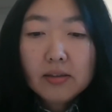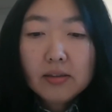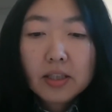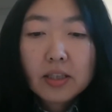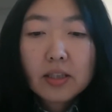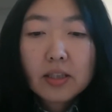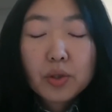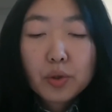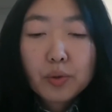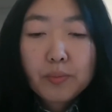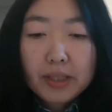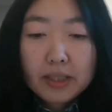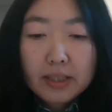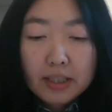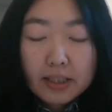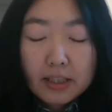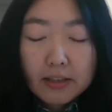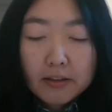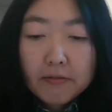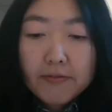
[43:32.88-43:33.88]
need to be
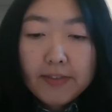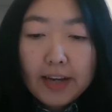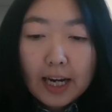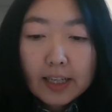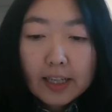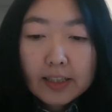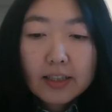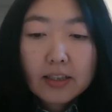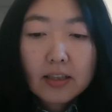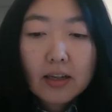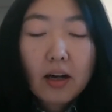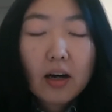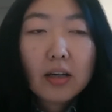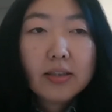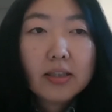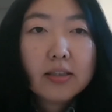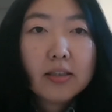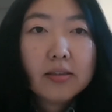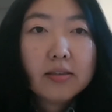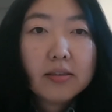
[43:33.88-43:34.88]
disinfected.
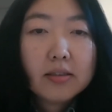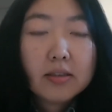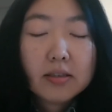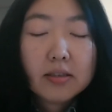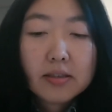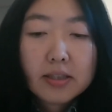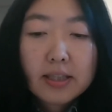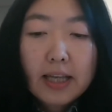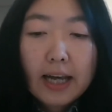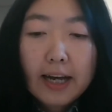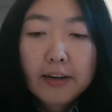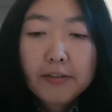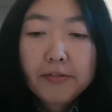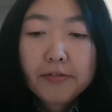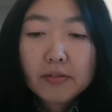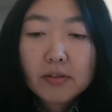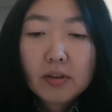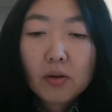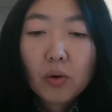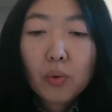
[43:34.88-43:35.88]
On the staff
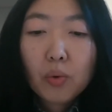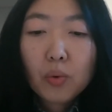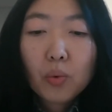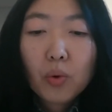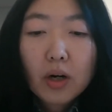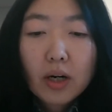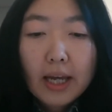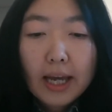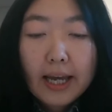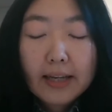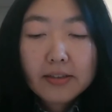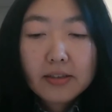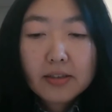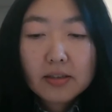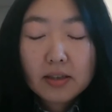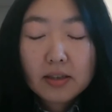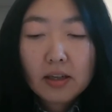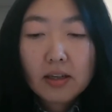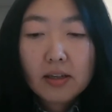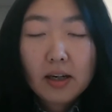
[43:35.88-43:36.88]
who work at
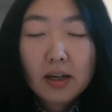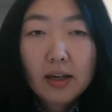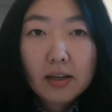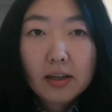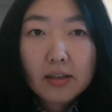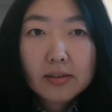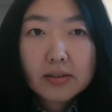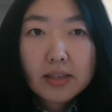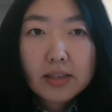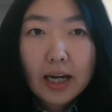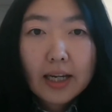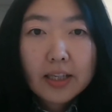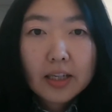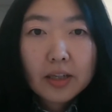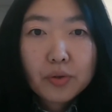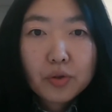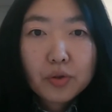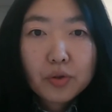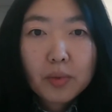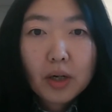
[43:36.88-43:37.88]
the dining
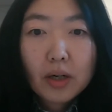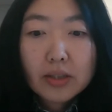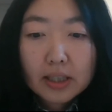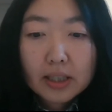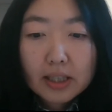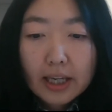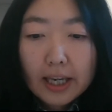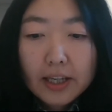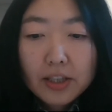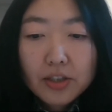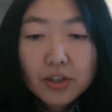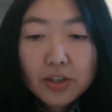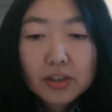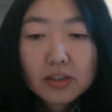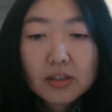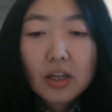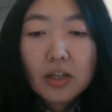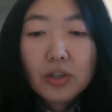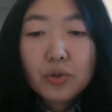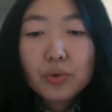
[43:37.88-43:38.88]
room or the kitchen,
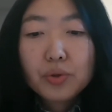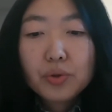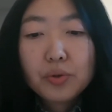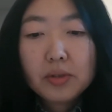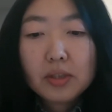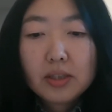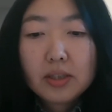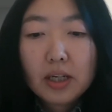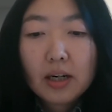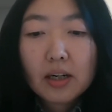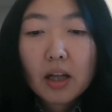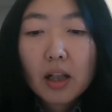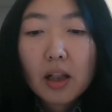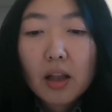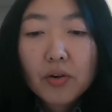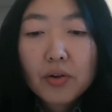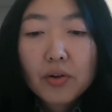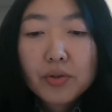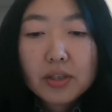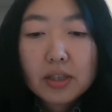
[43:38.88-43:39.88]
their
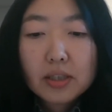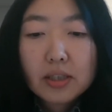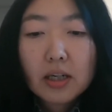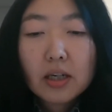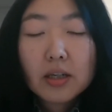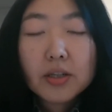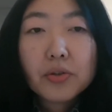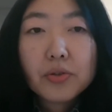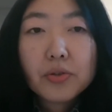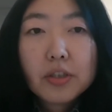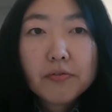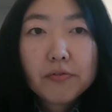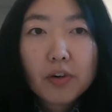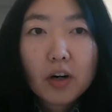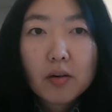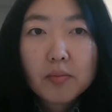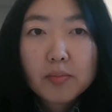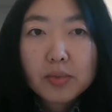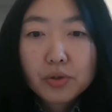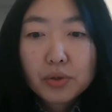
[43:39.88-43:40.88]
clothes, their
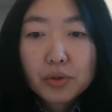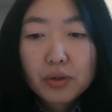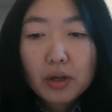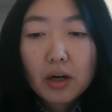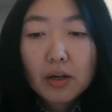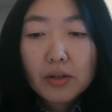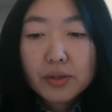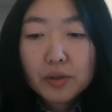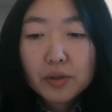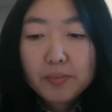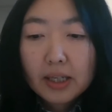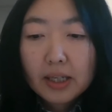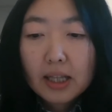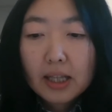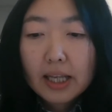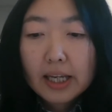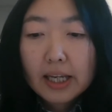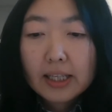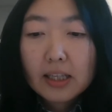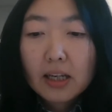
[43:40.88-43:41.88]
uniforms should also be
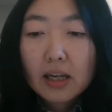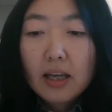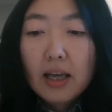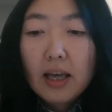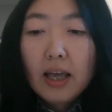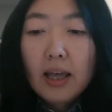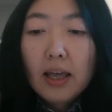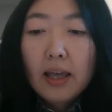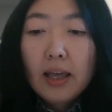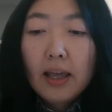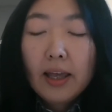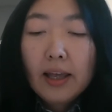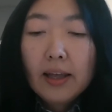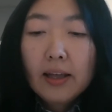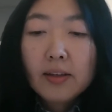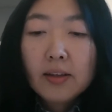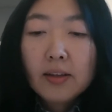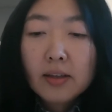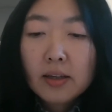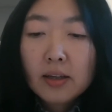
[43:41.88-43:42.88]
clean.
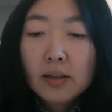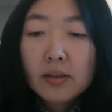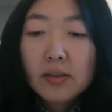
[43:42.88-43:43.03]
And